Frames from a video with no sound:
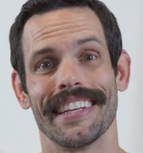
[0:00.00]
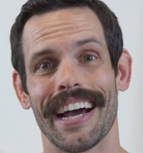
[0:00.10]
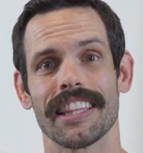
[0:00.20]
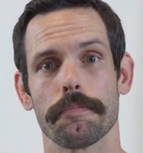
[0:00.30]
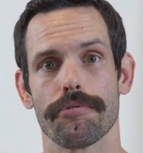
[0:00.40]

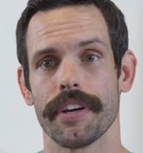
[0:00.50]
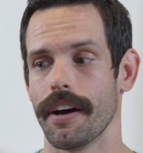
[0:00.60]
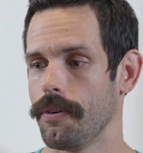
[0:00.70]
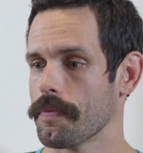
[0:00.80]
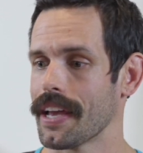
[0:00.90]
Not the
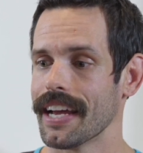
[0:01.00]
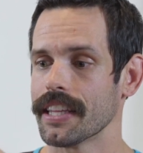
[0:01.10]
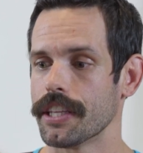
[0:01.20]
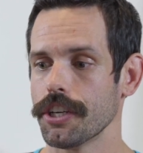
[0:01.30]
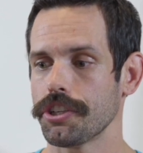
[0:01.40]
Prio.
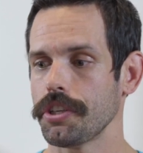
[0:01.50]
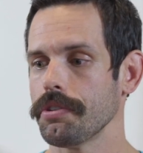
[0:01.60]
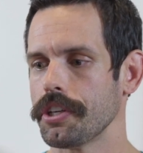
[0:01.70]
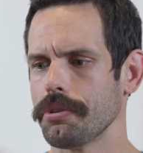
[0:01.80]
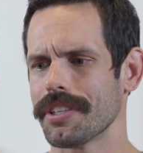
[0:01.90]
This shoe
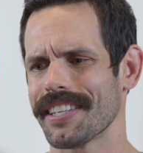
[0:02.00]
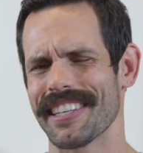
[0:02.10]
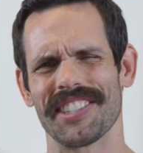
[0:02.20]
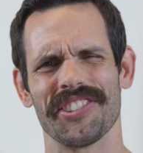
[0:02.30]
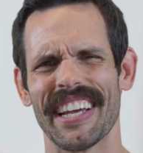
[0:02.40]
uses
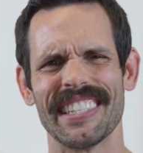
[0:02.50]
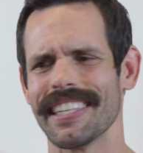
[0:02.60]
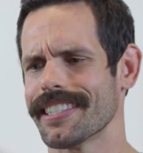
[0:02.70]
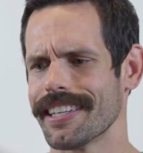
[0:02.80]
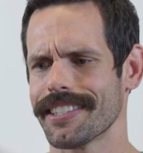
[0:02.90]
this
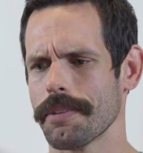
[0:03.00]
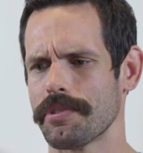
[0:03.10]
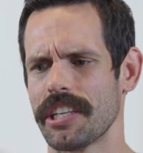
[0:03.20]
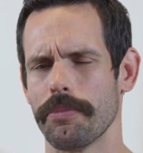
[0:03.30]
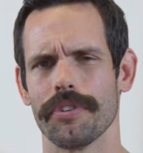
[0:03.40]
lacing system
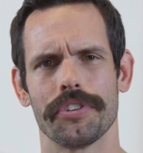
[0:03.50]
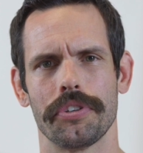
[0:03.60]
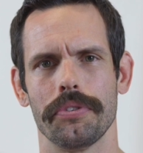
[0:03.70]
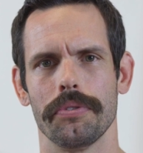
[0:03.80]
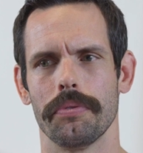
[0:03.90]
similar
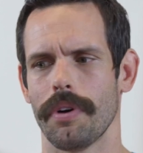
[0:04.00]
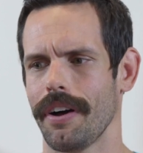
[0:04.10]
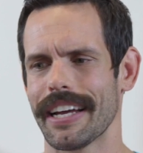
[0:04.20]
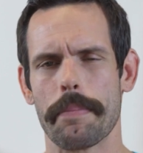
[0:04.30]
to like a